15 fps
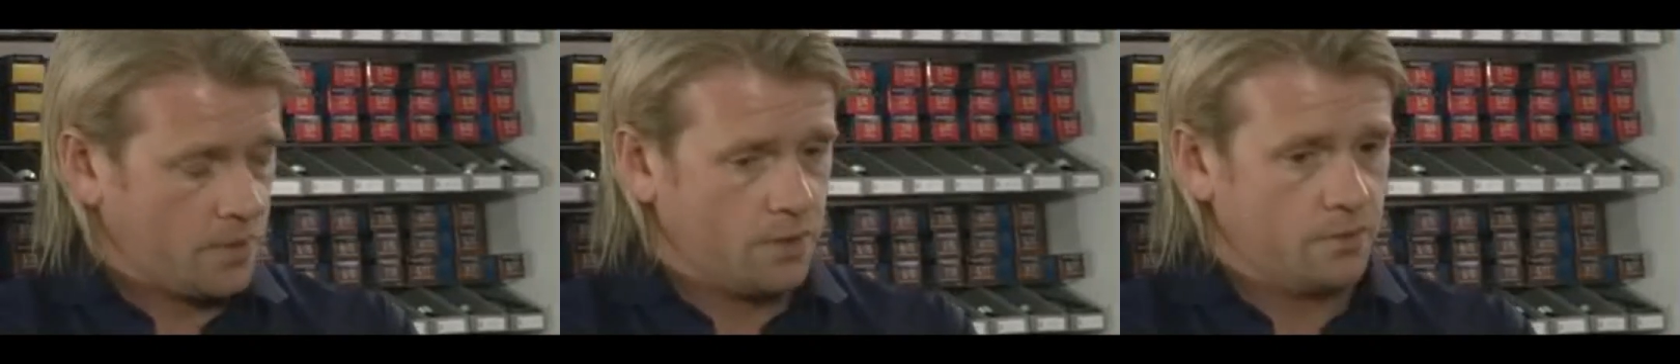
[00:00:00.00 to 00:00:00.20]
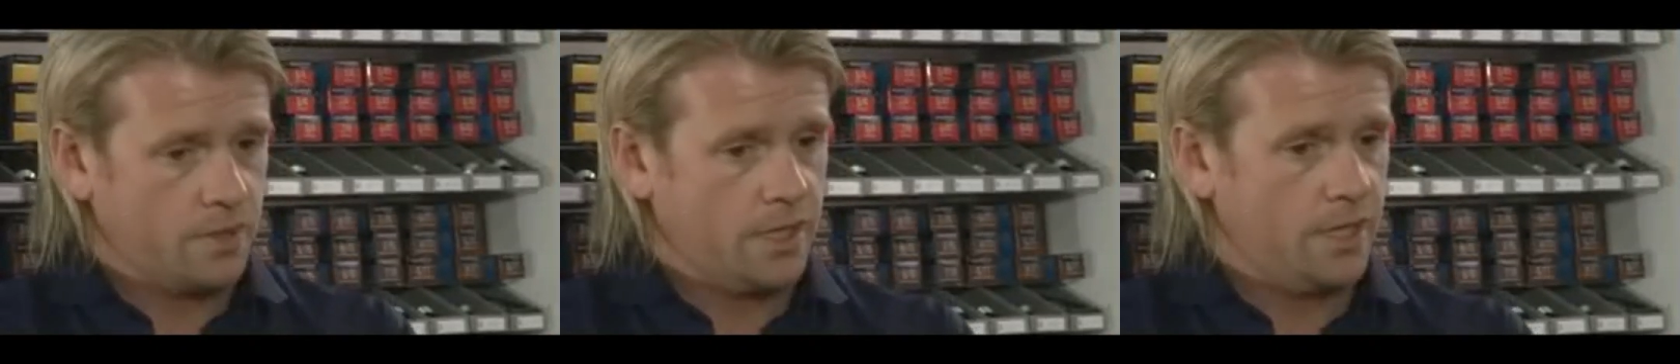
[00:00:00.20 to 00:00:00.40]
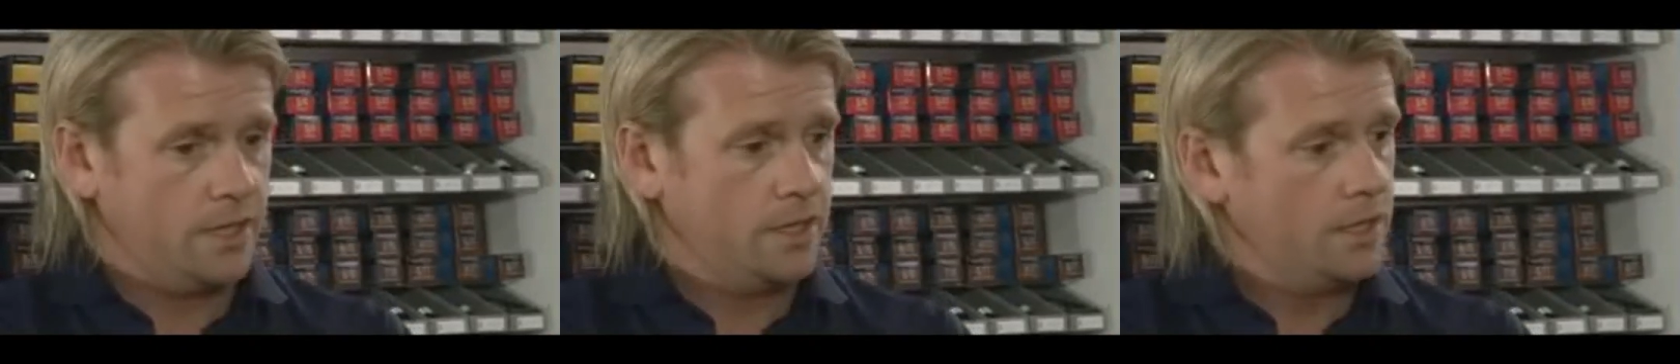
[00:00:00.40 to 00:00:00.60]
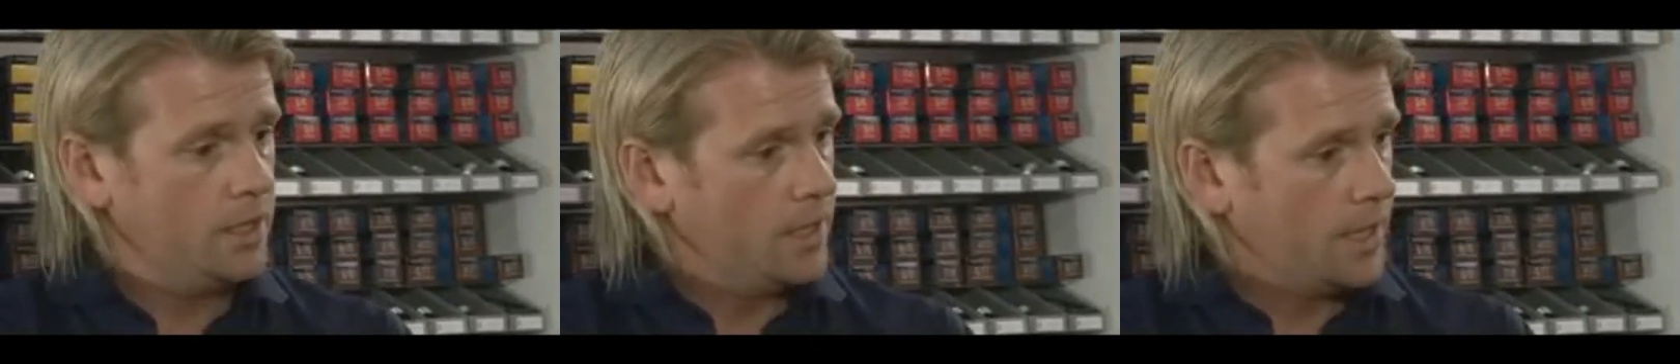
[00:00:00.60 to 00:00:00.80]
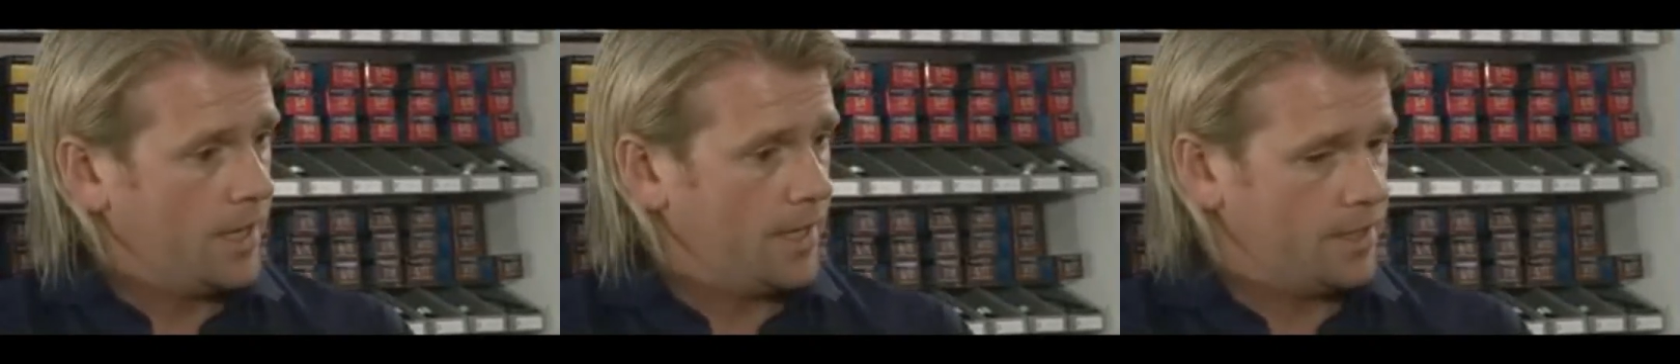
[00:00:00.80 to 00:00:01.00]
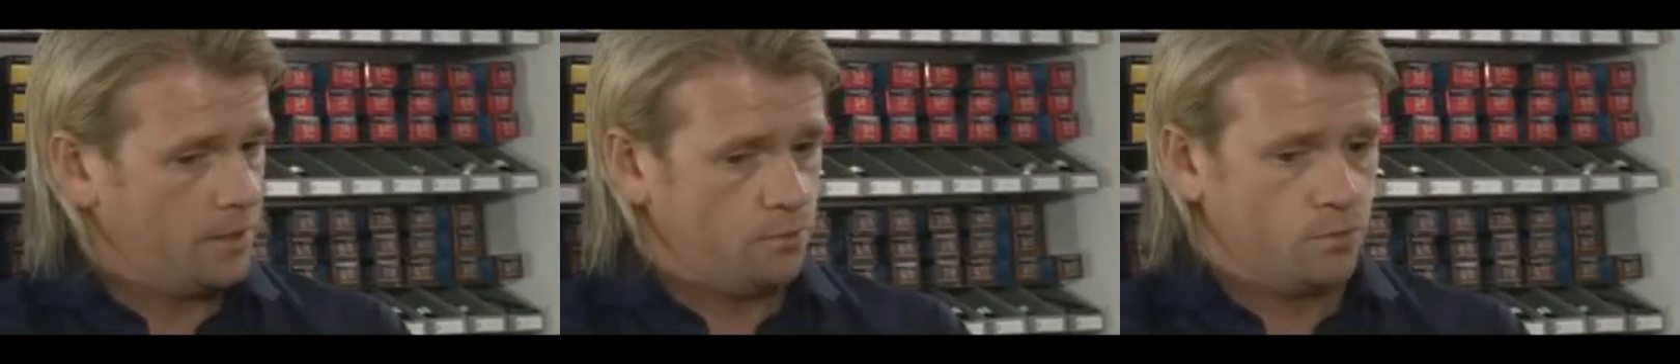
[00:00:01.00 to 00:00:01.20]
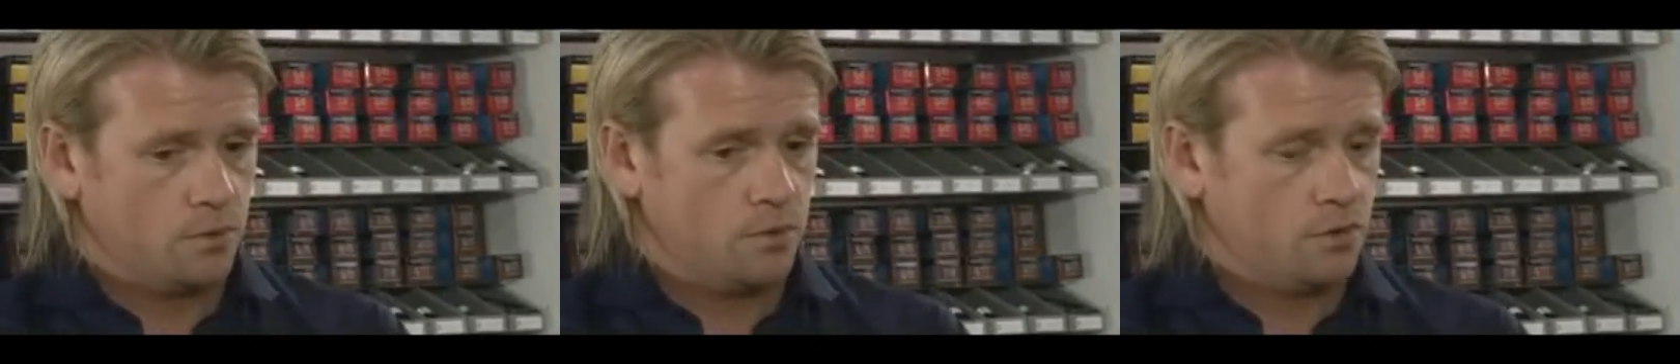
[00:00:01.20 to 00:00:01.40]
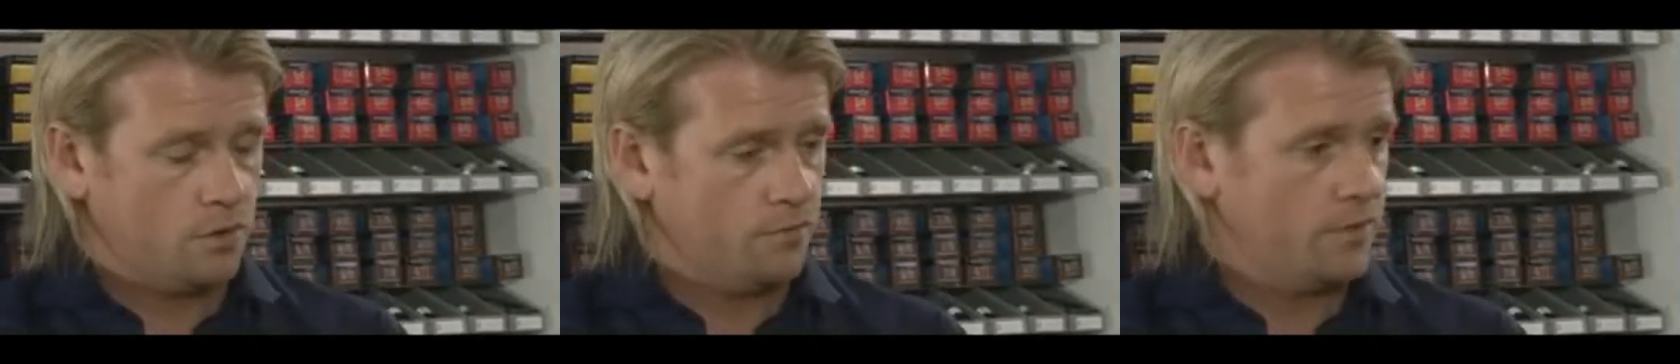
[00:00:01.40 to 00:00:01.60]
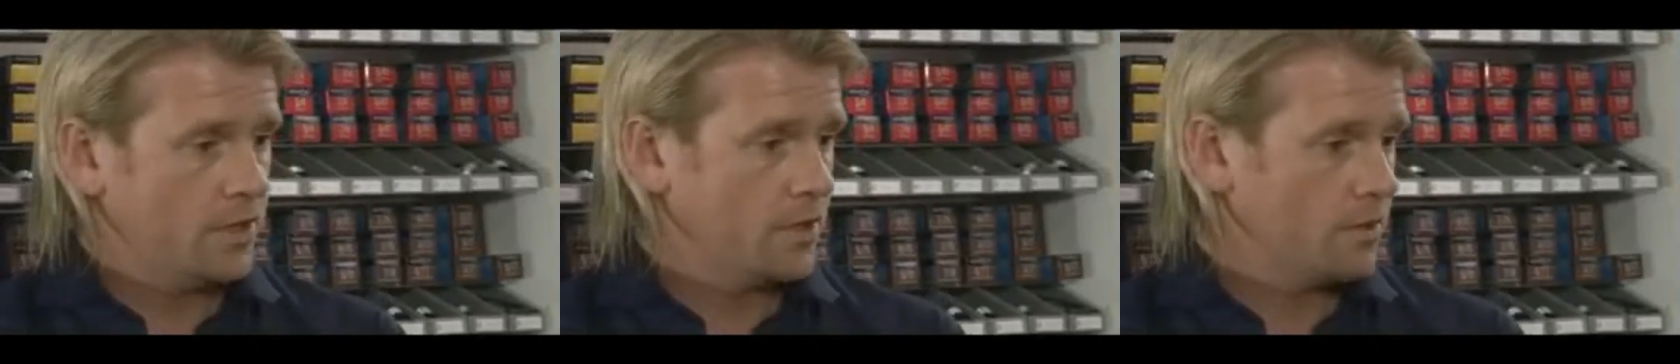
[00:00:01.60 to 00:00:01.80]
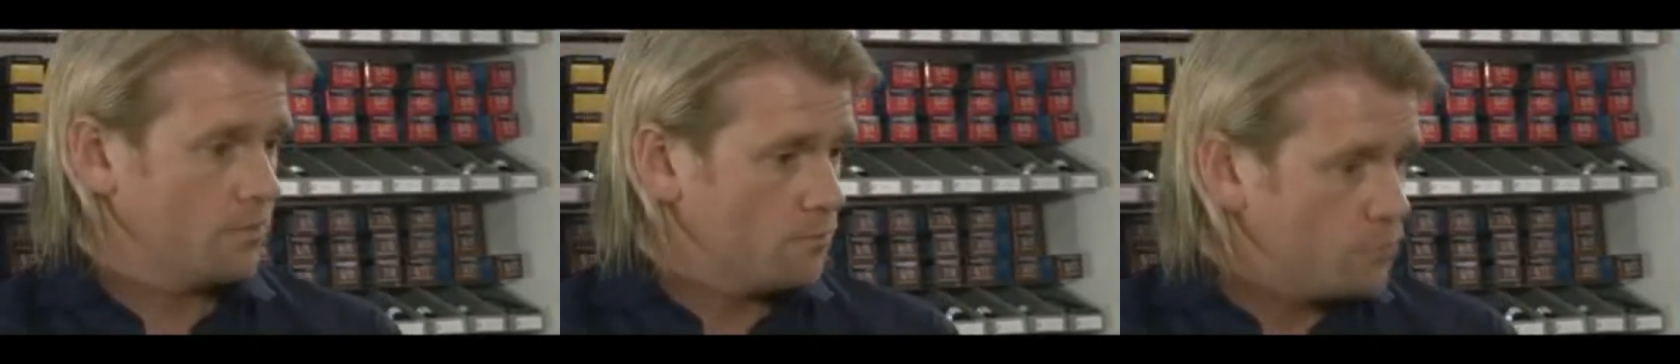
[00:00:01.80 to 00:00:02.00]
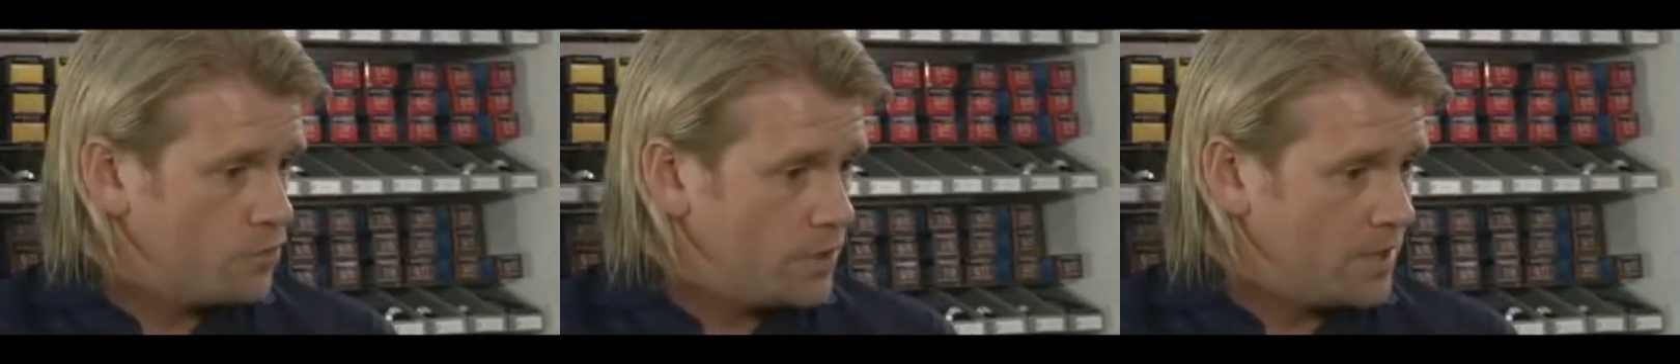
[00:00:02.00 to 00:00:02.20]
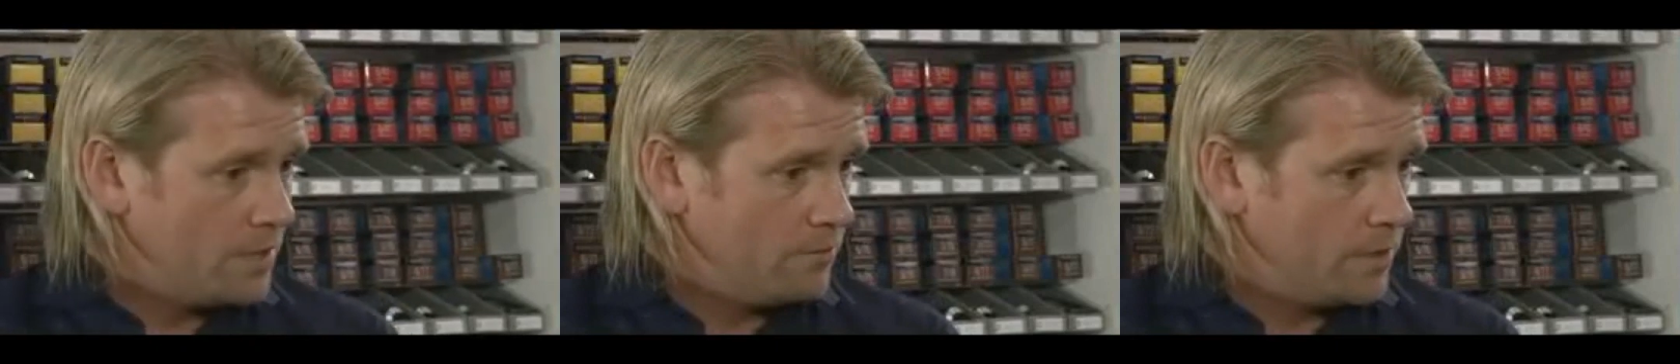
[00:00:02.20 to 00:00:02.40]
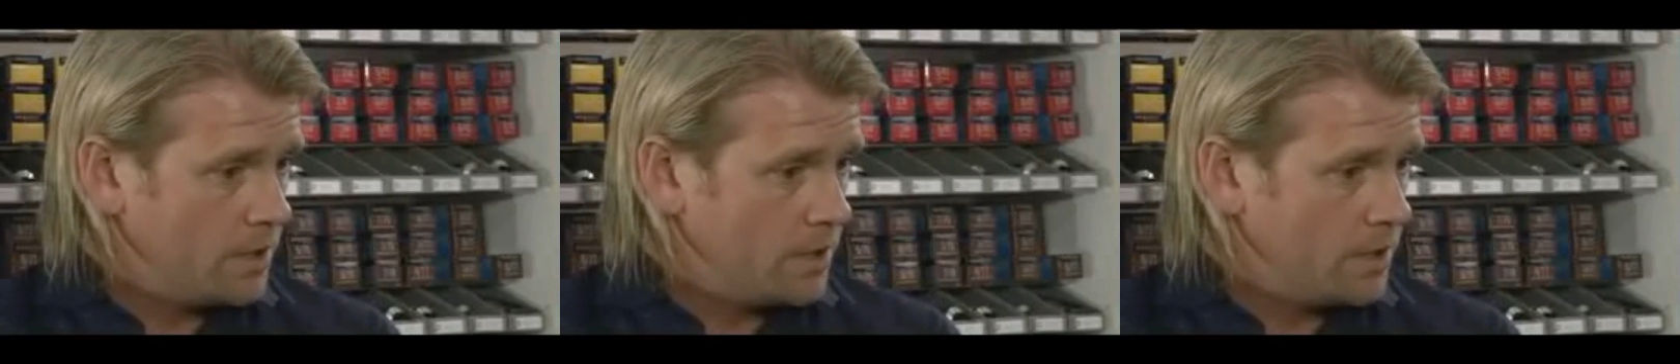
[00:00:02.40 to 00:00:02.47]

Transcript: OK, and it will cover really,